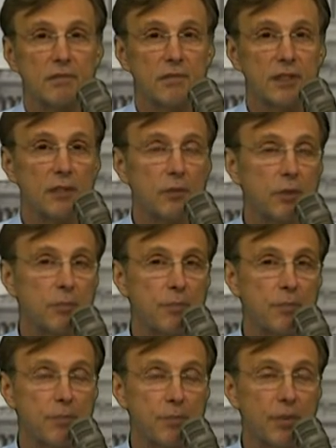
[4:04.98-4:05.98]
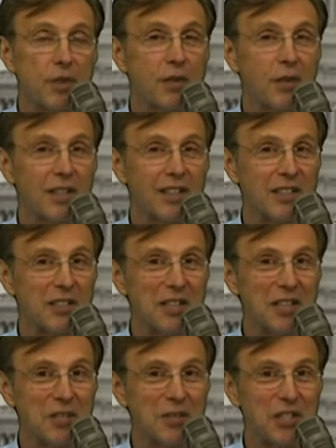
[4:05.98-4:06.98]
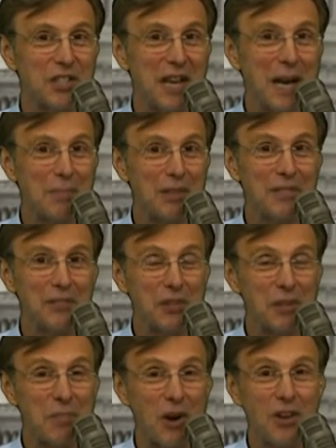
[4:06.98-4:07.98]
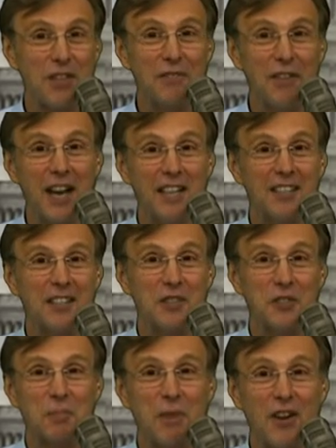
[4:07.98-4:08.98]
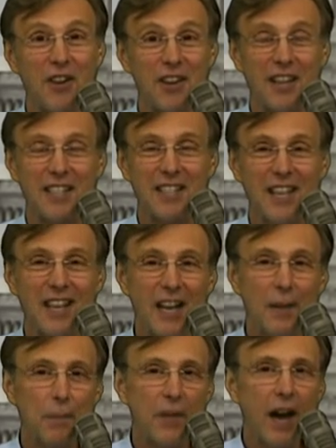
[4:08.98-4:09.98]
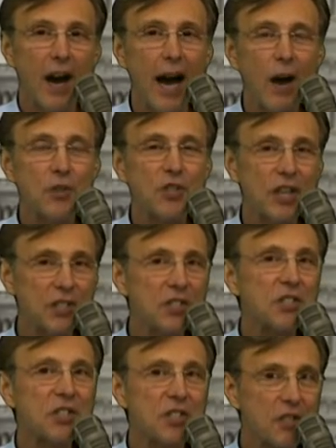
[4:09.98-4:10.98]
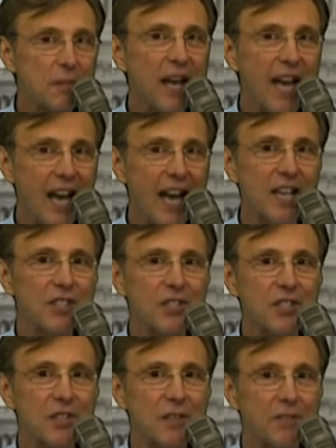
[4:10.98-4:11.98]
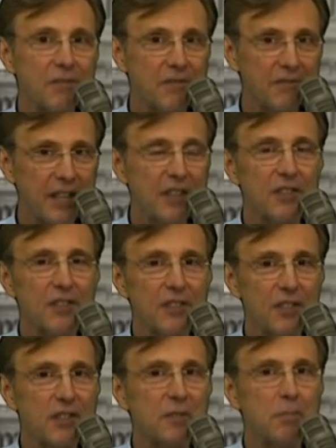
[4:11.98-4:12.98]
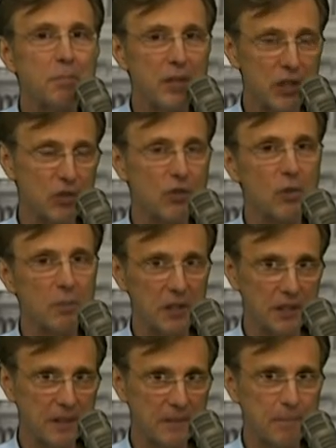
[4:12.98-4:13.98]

You know, we'd pretty quickly turn into a shoplifter and parking violators paradise. Our justice system has failed miserably